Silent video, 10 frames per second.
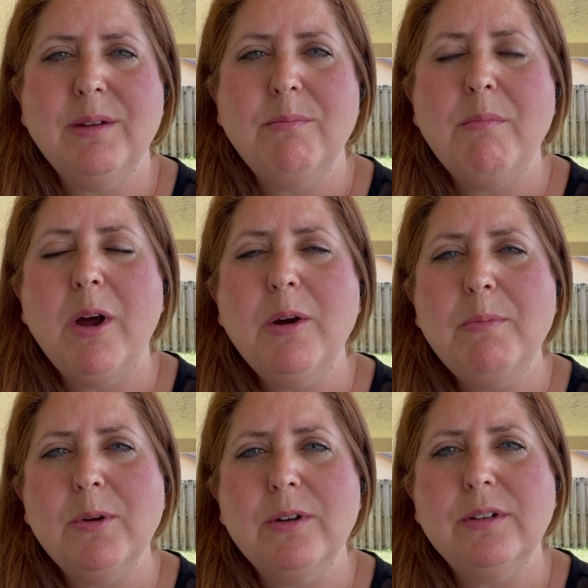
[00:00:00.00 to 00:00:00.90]

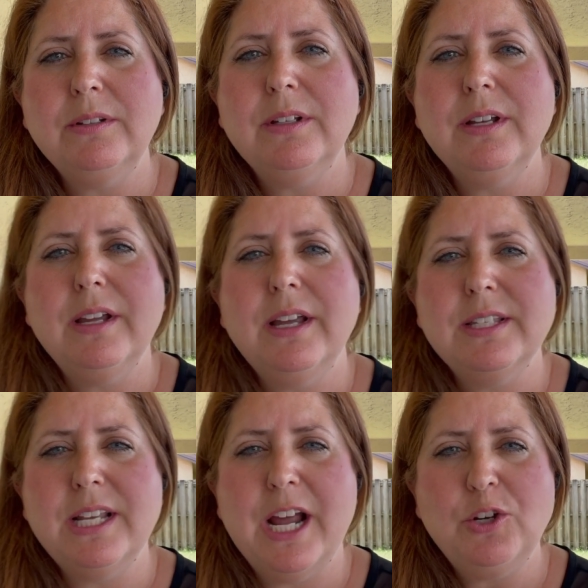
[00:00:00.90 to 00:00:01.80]
Marble
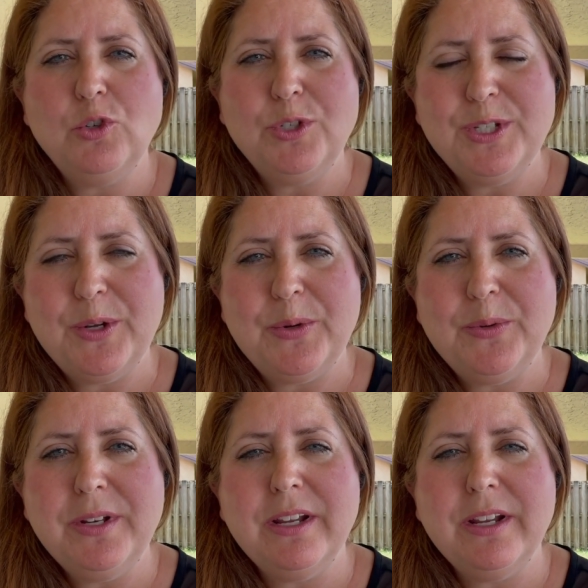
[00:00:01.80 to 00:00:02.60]
is a natural stone,